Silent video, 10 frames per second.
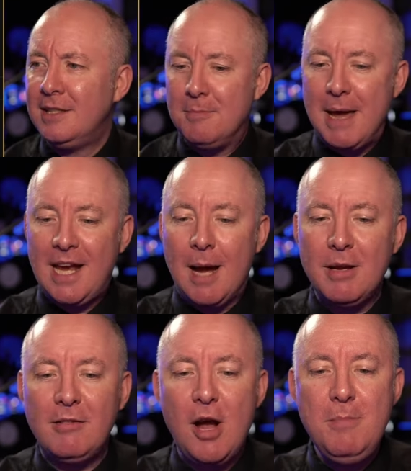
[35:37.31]
Make up
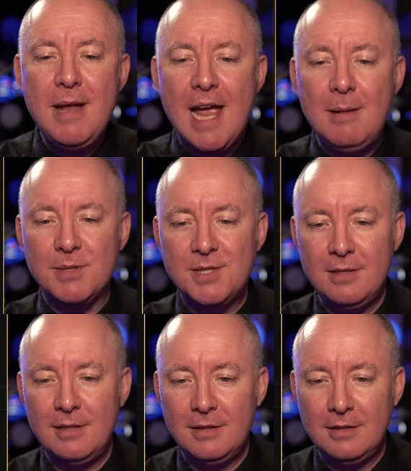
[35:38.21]
your own names,
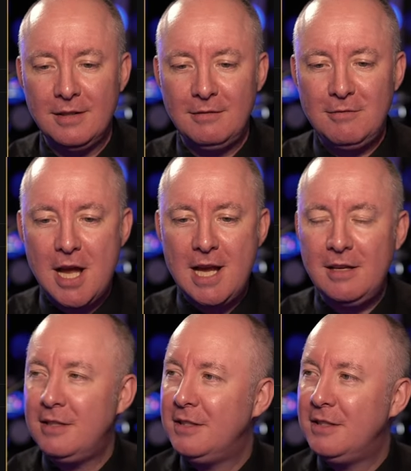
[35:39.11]
right?